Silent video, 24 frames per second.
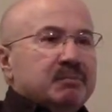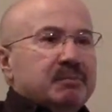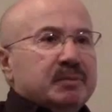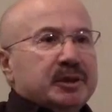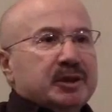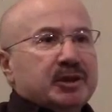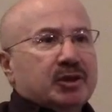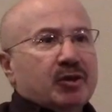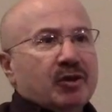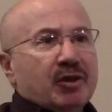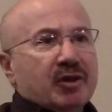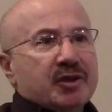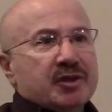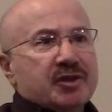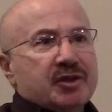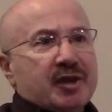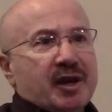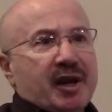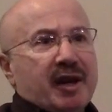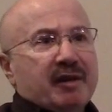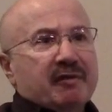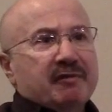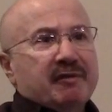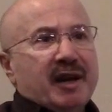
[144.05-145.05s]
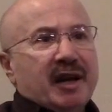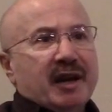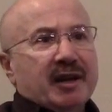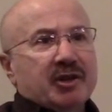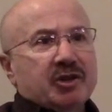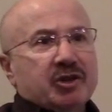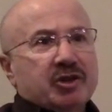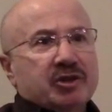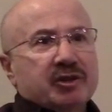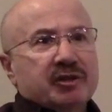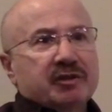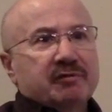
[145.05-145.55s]
Because I've
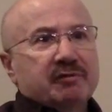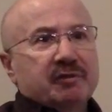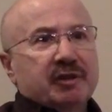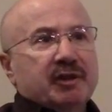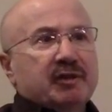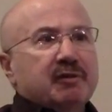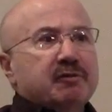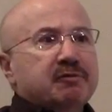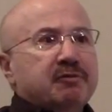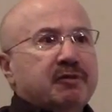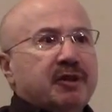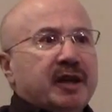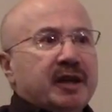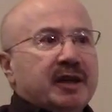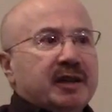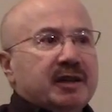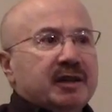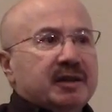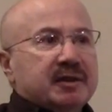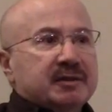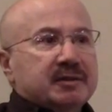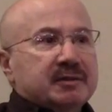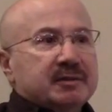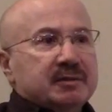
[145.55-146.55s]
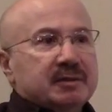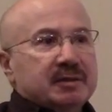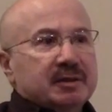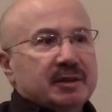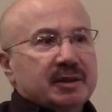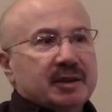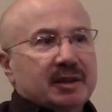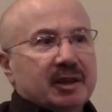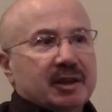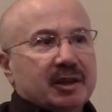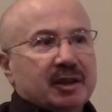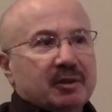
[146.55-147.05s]
actually verified it
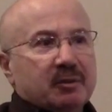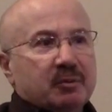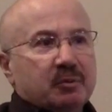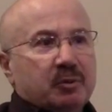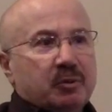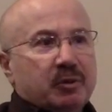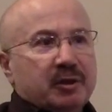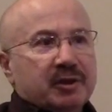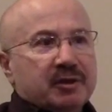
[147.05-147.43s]
uh,